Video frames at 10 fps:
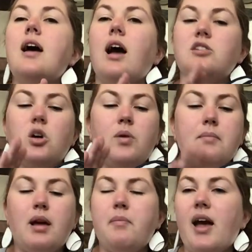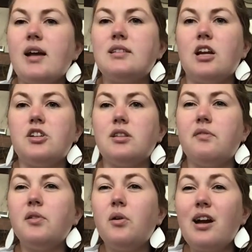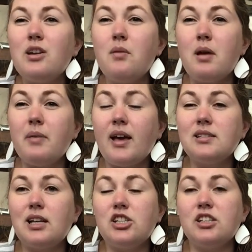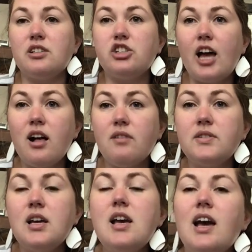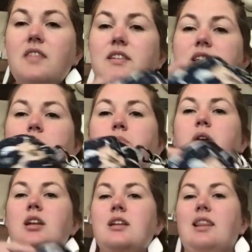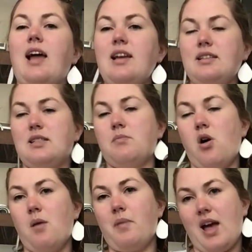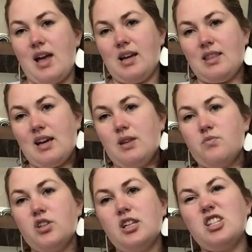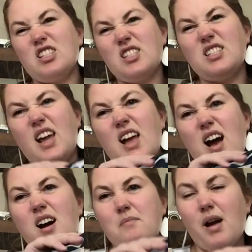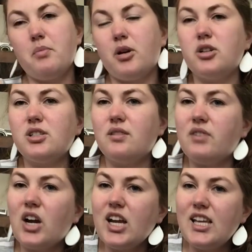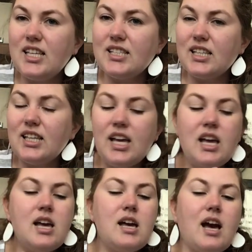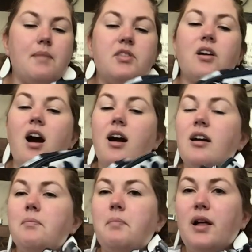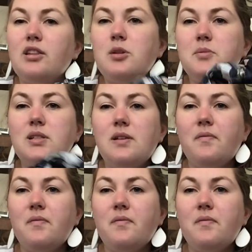I don't want my bags touching the floor. I don't want my bags touching the shelves. And this is a pretty light, small bag that can really just stay on my person very easily. There are belt loops,